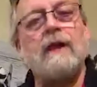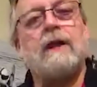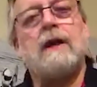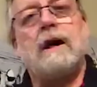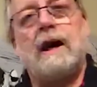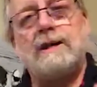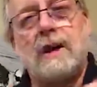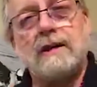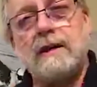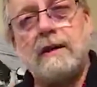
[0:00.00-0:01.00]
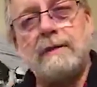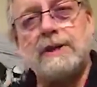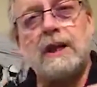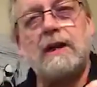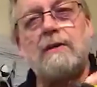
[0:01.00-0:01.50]
and talk to them and
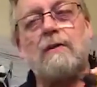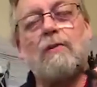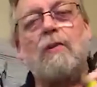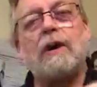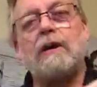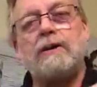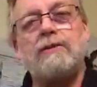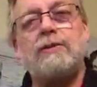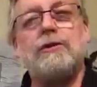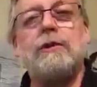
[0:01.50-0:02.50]
say, what are you doing to